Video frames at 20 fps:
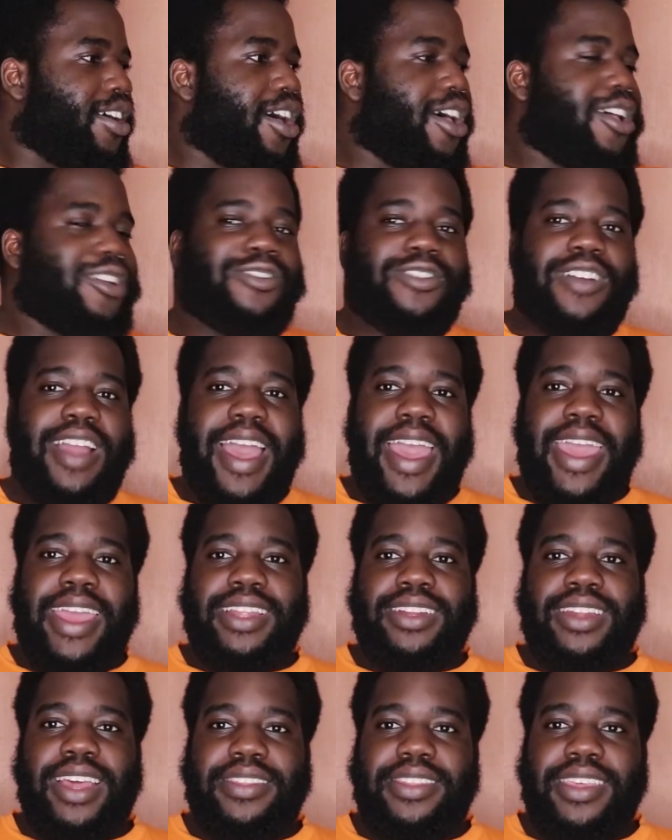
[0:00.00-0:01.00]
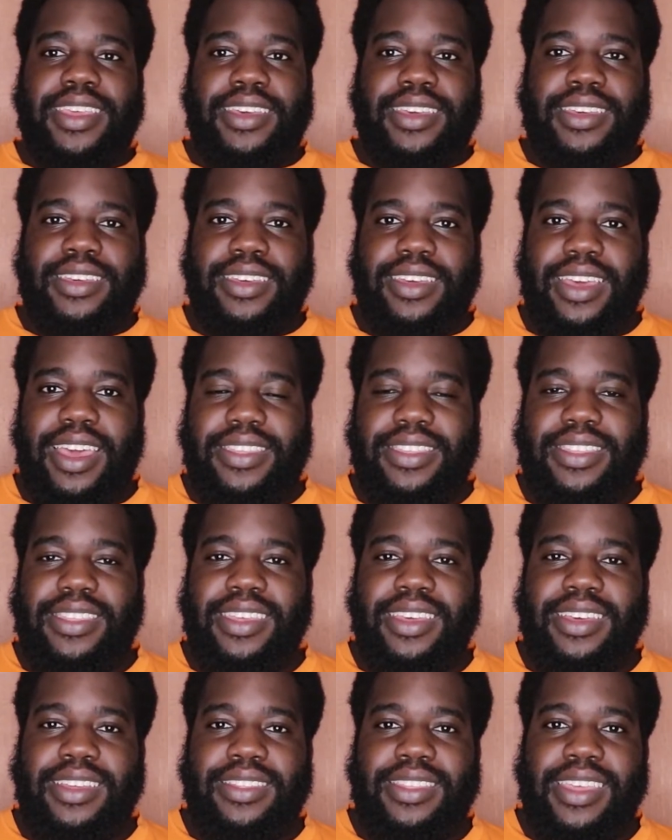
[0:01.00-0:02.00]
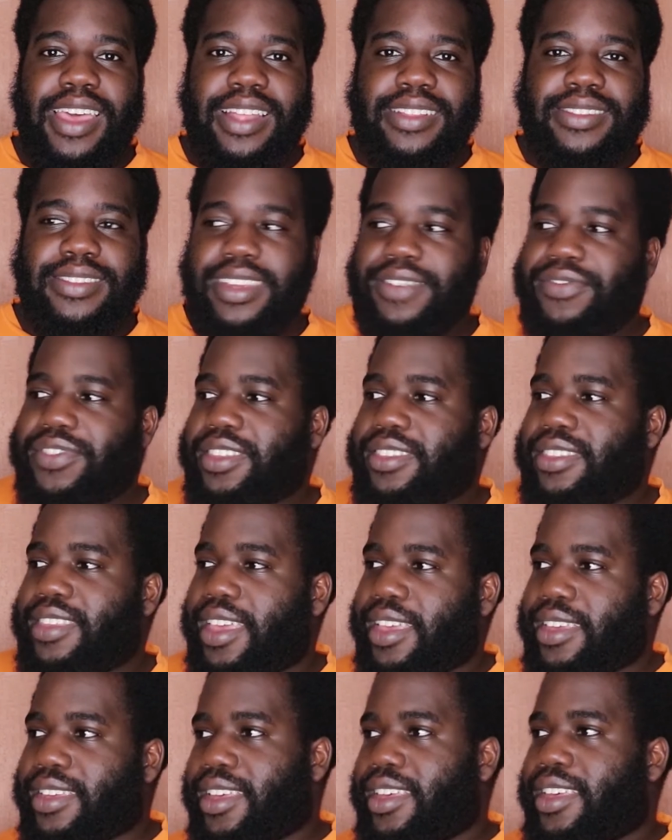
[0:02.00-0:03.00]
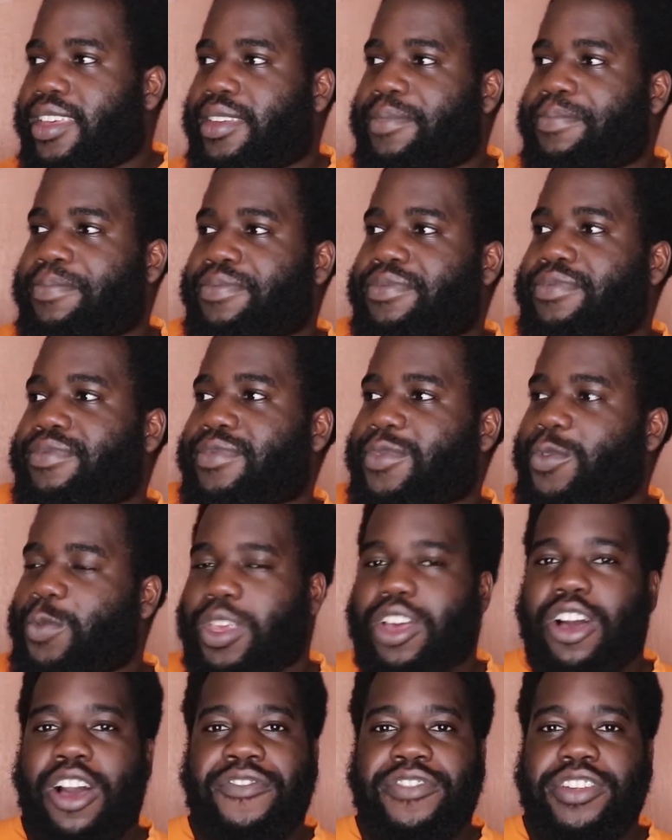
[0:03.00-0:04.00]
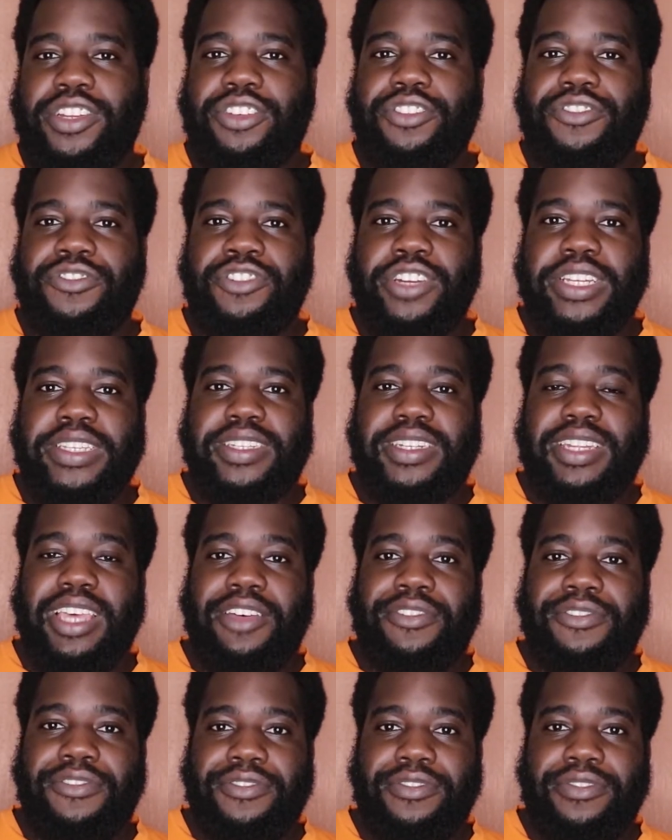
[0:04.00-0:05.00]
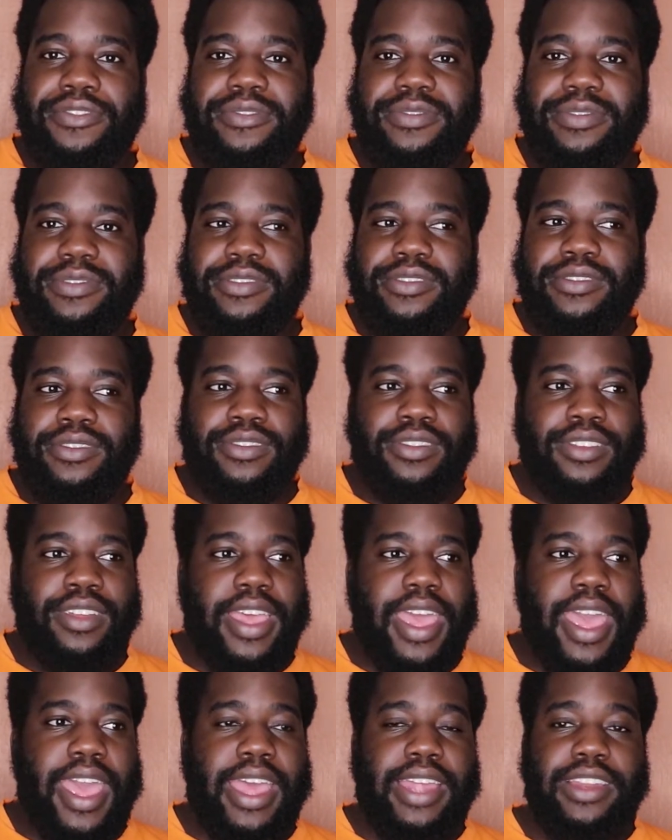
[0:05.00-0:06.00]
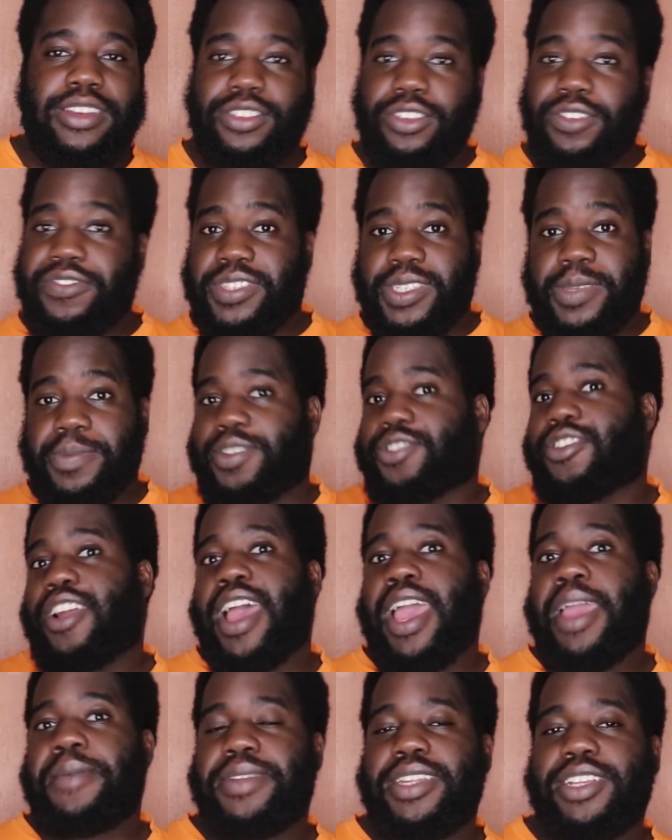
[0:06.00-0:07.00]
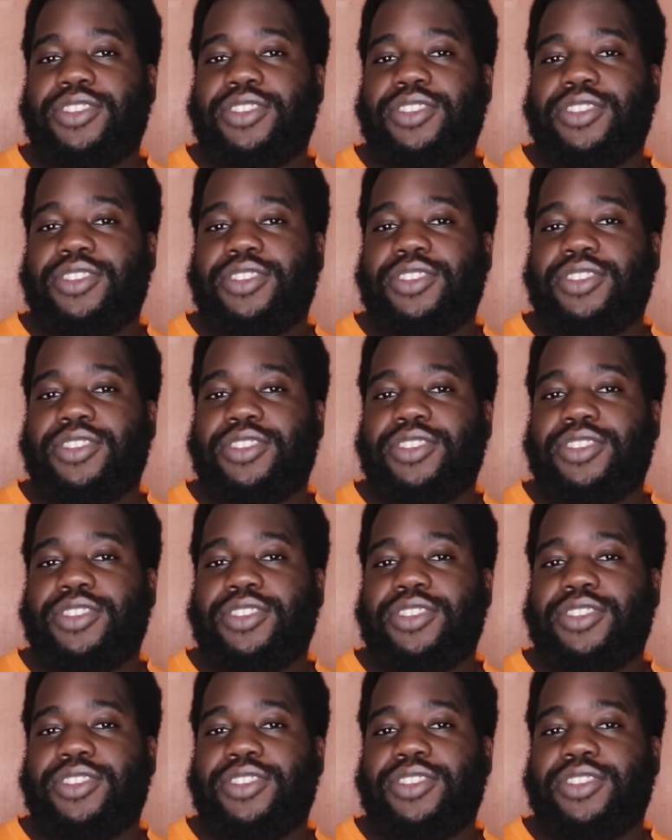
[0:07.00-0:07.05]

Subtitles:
All right, I think that's everything. We offered you free stuff, and you've subscribed